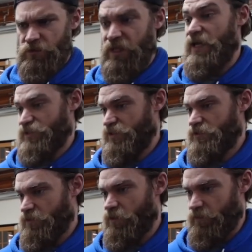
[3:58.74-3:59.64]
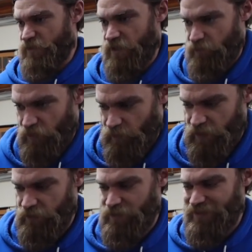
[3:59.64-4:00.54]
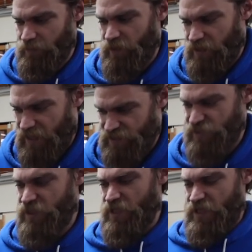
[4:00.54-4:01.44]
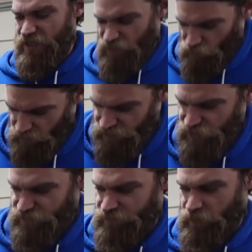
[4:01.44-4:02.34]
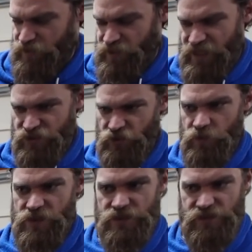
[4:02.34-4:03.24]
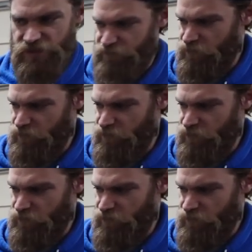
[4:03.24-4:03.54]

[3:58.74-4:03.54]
less, you know what I'm saying? Bring your body down a little bit less, and then really just focus on that squeeze. Because if